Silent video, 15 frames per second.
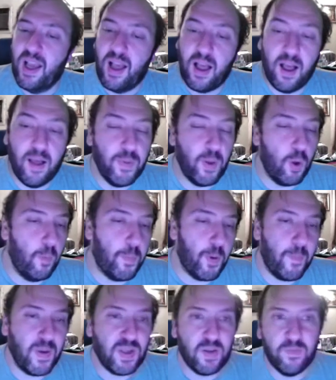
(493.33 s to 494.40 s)
The whole
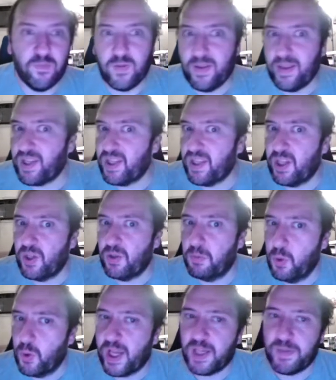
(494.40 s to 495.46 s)
purpose of releasing these
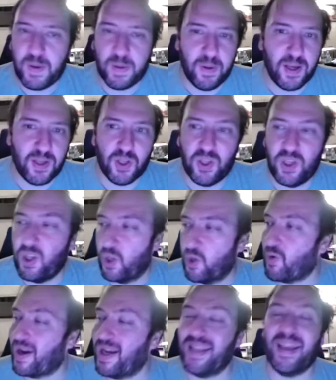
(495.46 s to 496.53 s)
new Gizmek monsters is to
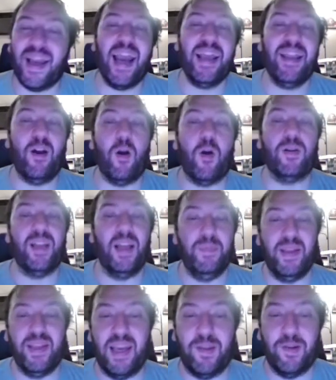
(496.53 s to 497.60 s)
try to tie the archetype
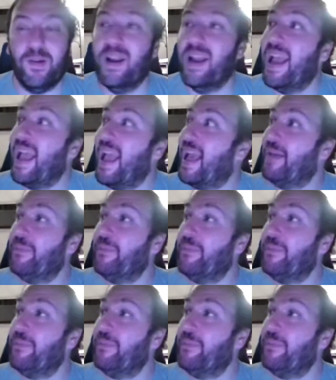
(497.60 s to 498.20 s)
together and